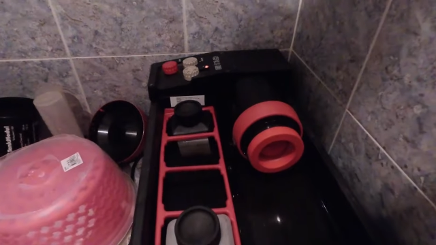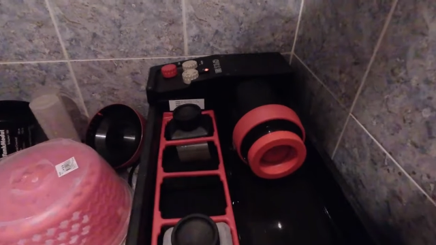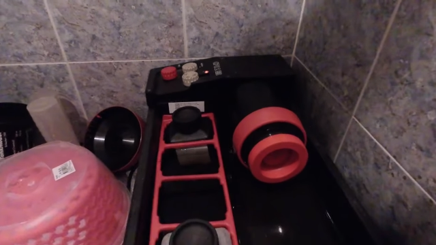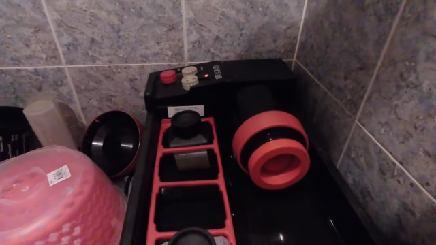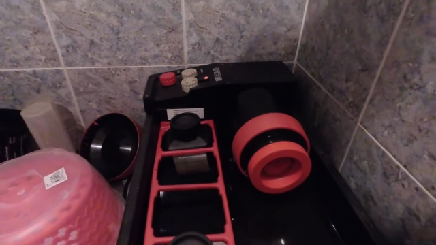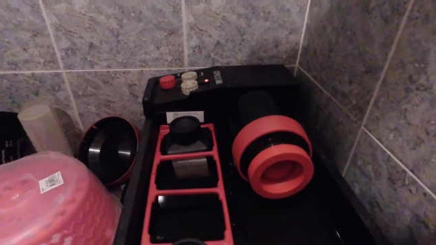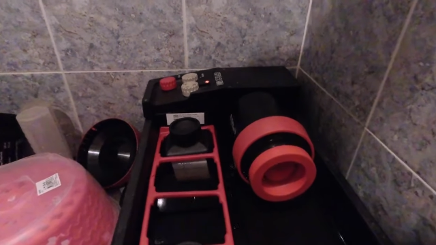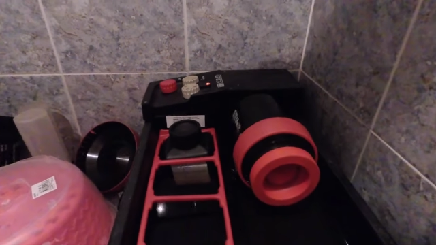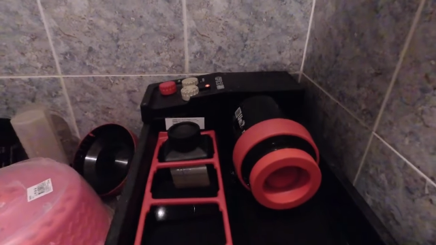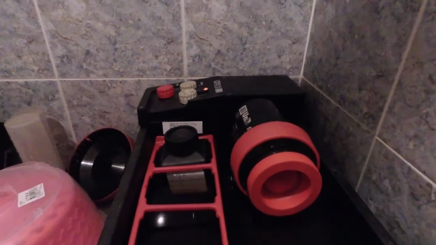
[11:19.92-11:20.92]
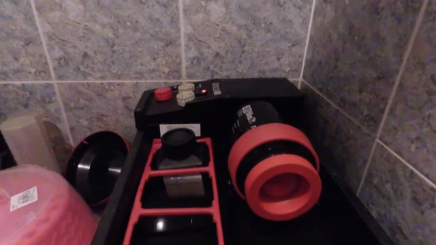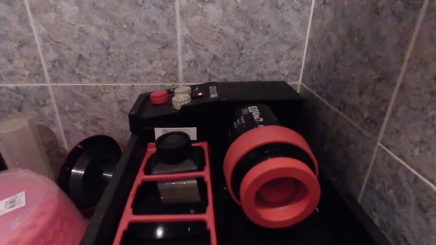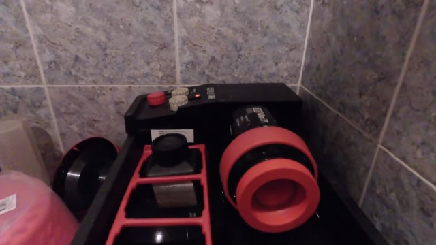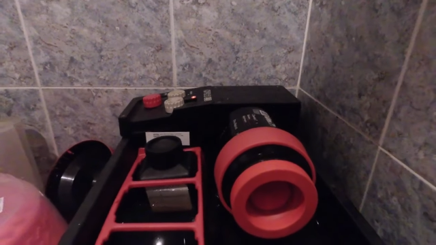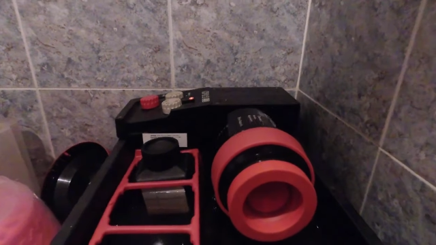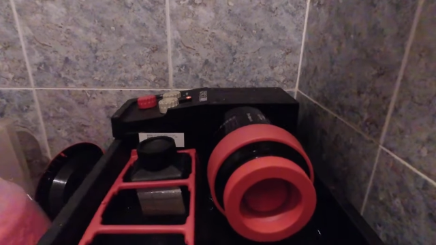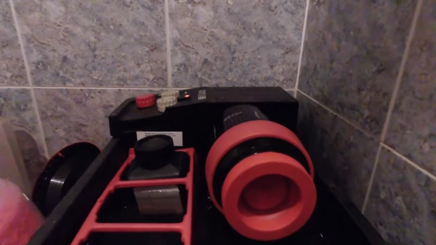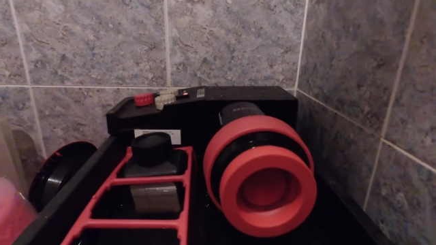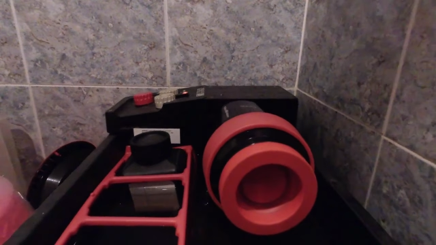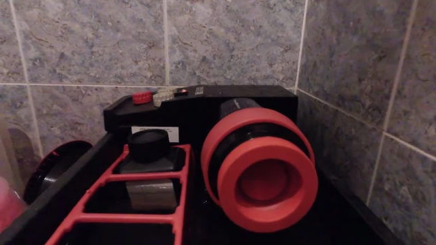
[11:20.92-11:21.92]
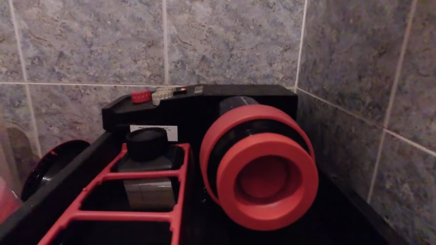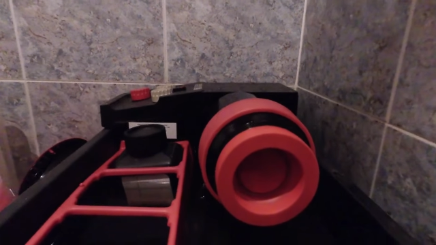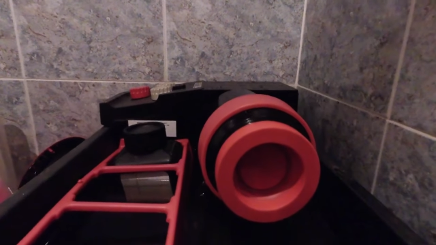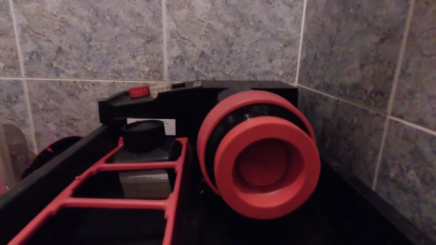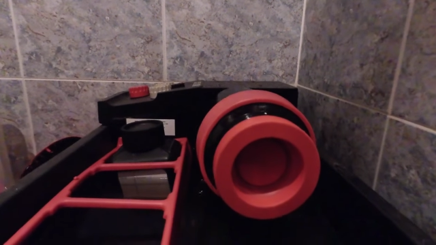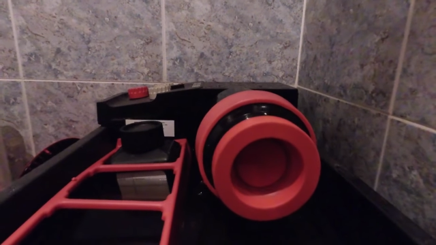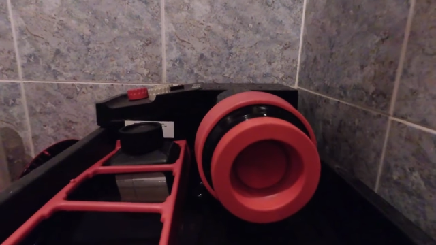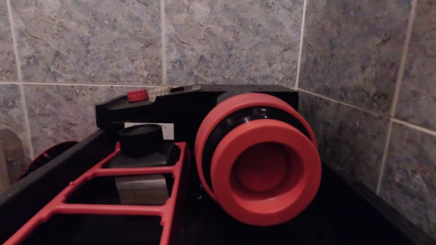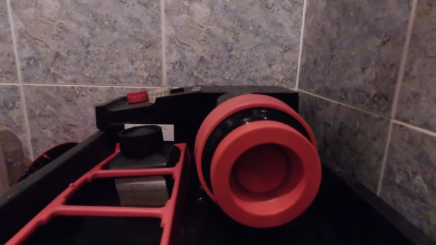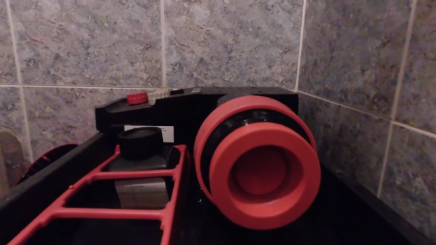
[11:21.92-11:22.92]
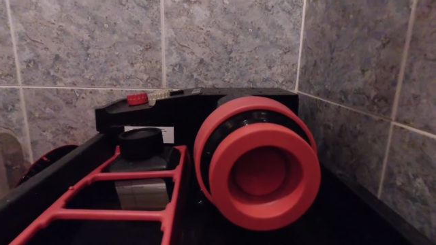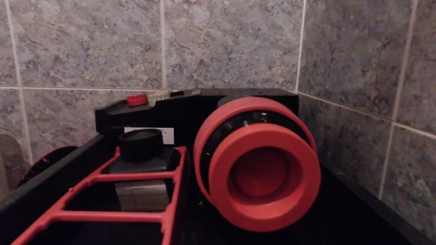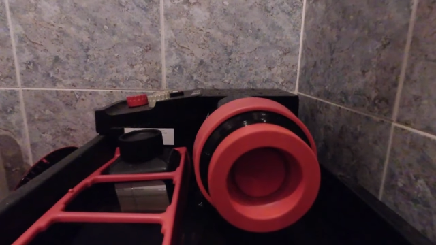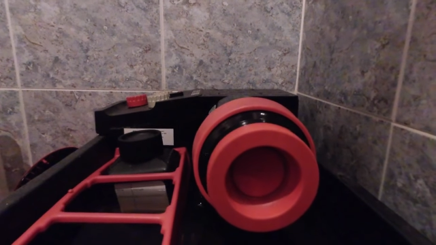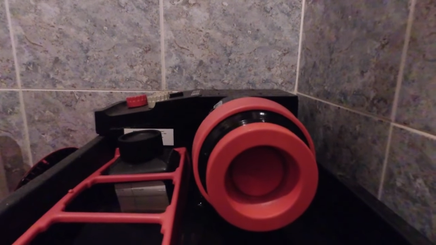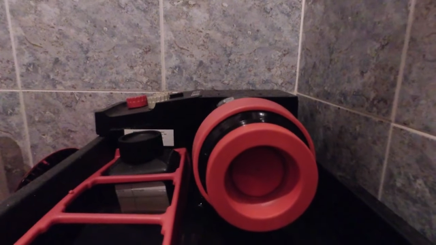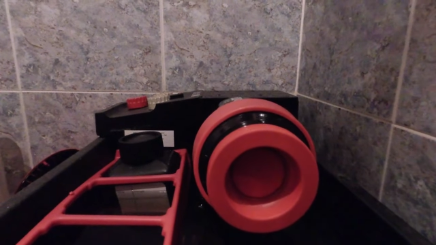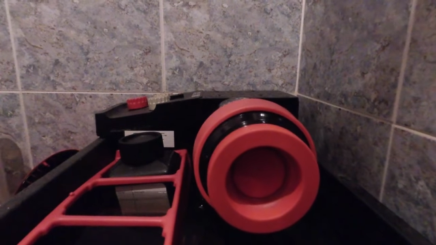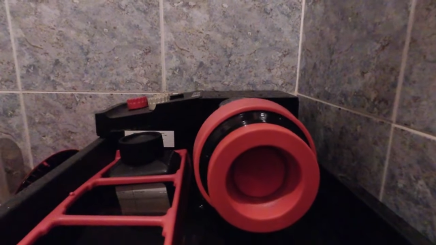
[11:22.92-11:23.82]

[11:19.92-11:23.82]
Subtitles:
(no speaker visible)